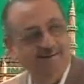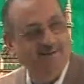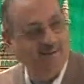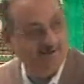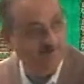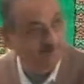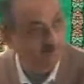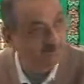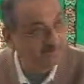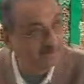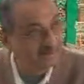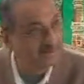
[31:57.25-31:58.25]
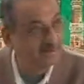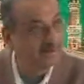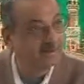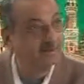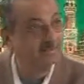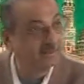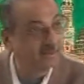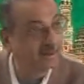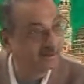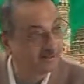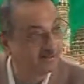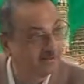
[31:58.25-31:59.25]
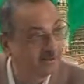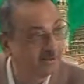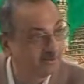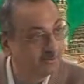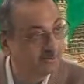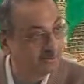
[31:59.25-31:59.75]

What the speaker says: Are you with me? Bi hadfi noon.